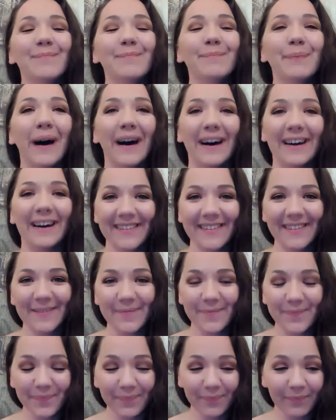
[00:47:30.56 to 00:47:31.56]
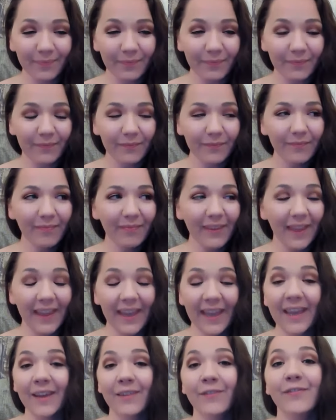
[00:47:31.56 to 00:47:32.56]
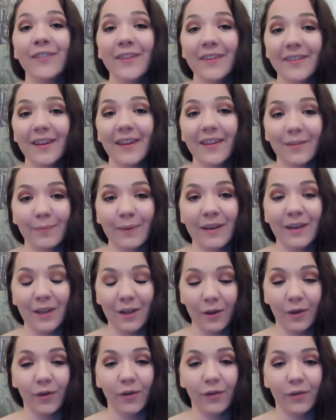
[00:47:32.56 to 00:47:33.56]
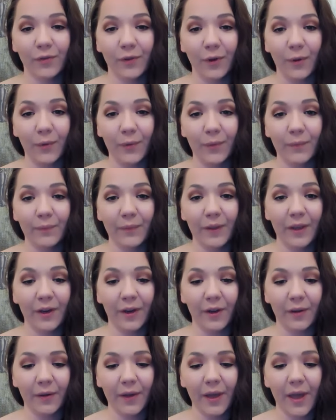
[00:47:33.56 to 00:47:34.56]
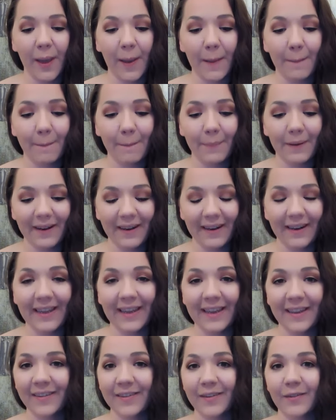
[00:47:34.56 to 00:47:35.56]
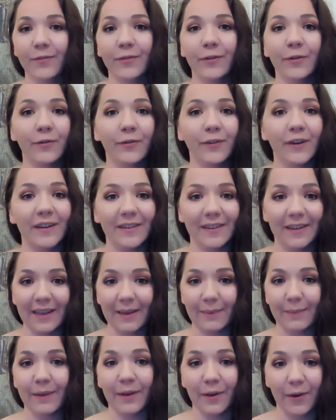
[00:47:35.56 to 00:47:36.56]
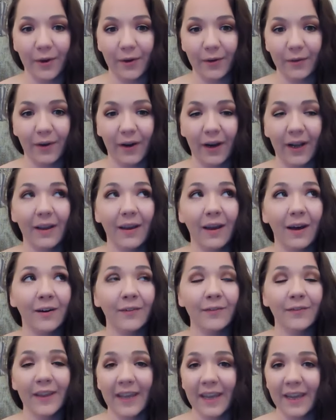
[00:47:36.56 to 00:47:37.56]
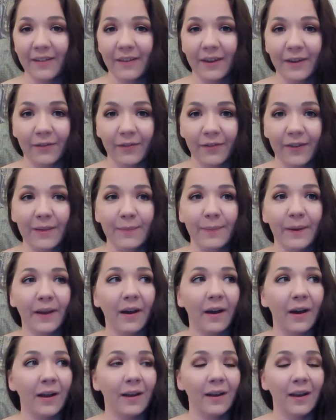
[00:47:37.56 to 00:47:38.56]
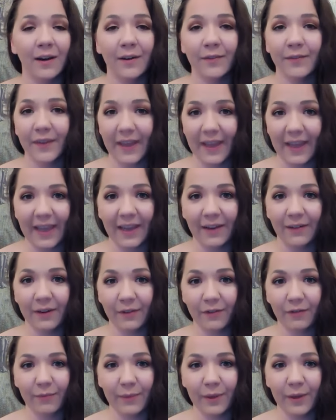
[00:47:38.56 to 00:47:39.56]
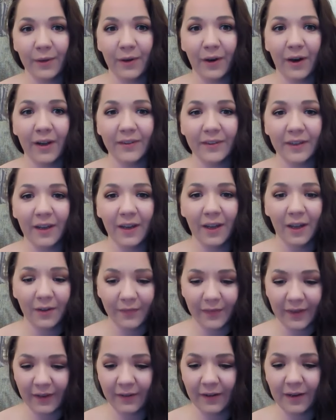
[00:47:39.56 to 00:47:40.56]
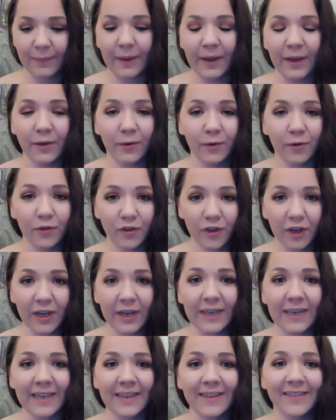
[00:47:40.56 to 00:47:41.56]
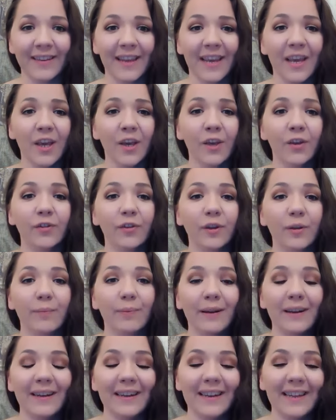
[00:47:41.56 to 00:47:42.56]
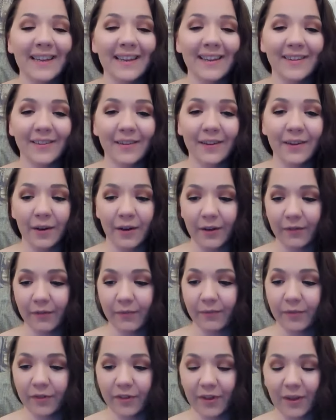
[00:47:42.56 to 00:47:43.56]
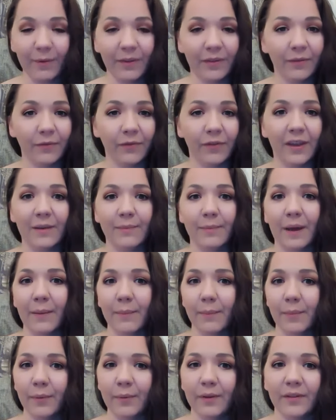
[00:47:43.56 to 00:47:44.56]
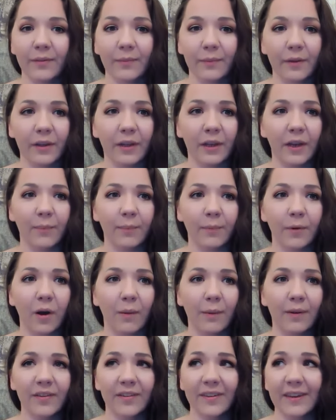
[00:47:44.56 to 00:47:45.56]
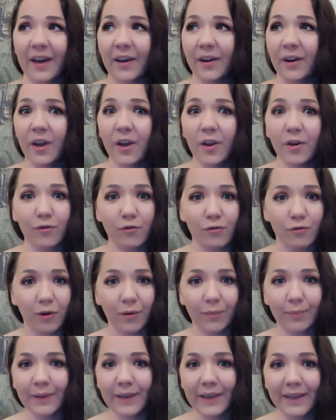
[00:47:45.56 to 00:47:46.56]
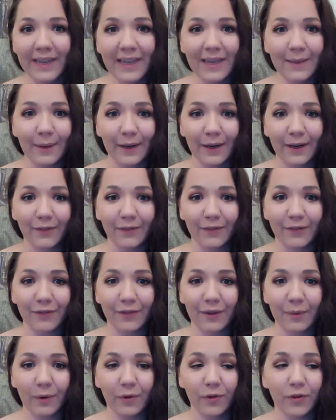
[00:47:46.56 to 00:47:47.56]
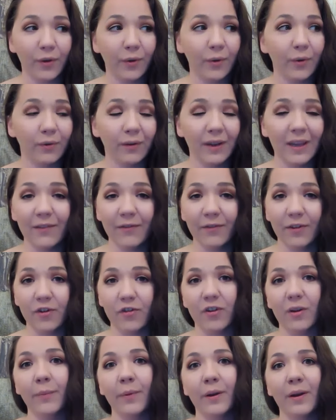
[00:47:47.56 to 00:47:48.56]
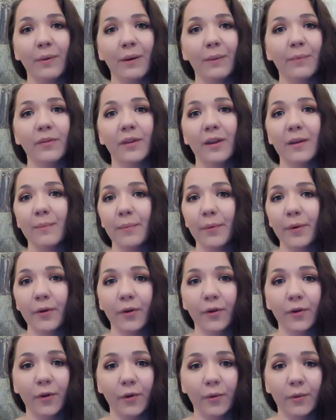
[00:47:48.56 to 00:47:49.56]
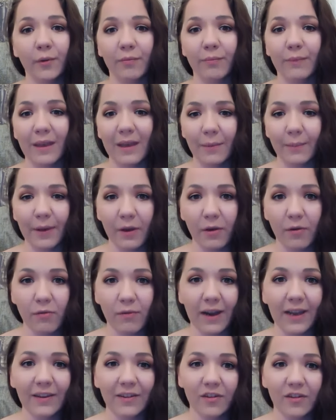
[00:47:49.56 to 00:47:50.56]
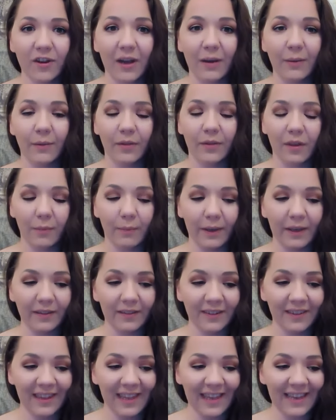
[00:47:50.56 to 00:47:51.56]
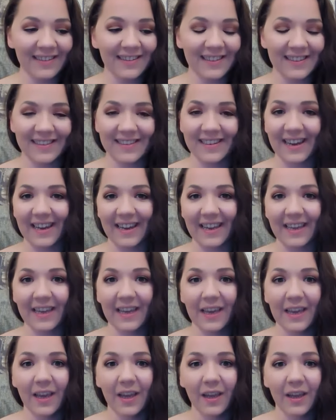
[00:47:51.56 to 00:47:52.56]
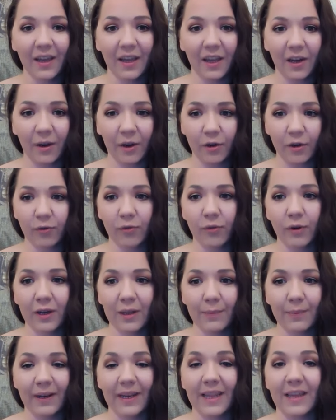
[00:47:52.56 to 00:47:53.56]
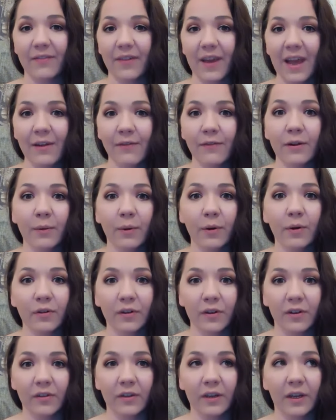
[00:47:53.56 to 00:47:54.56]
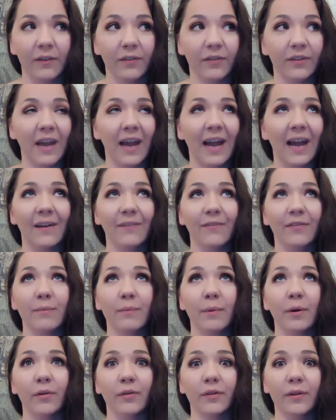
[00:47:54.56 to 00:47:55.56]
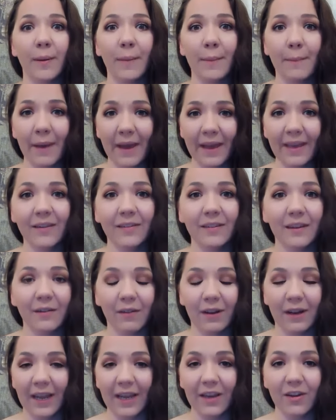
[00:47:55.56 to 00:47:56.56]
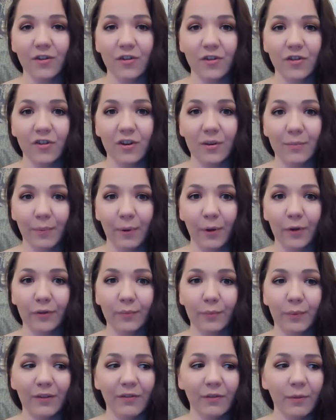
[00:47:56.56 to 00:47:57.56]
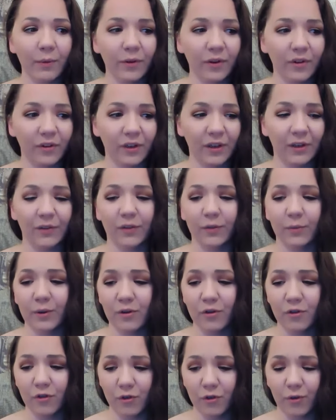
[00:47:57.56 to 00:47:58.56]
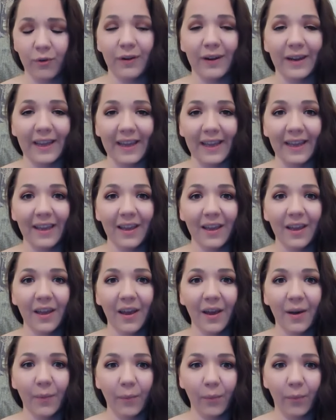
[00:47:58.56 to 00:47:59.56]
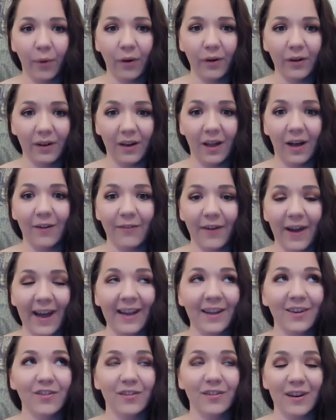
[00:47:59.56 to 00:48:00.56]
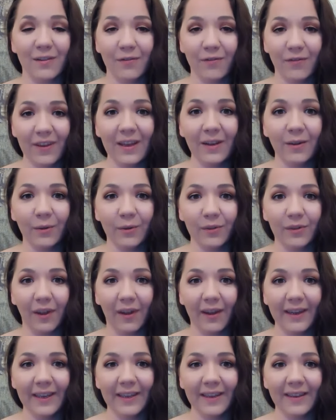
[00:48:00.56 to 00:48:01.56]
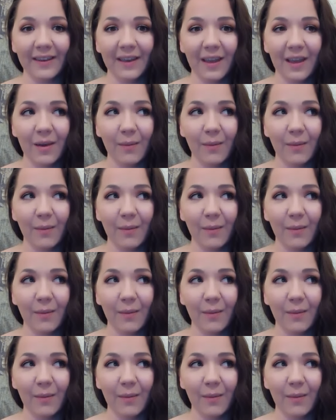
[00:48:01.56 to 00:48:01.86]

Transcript: But if this has been useful, please feel free to let me know. I love hearing feedback. I love hearing from you guys. I love hearing about your journeys. So please, send me some feedback, put me some, comments down, drop me an email even if you want to, or even jump on our website, book a call with me. It'd be great to chat with you because at the end of the day, I truly believe everyone deserves to have the most amazing relationship possible. Everyone deserves to enjoy what love actually feels like.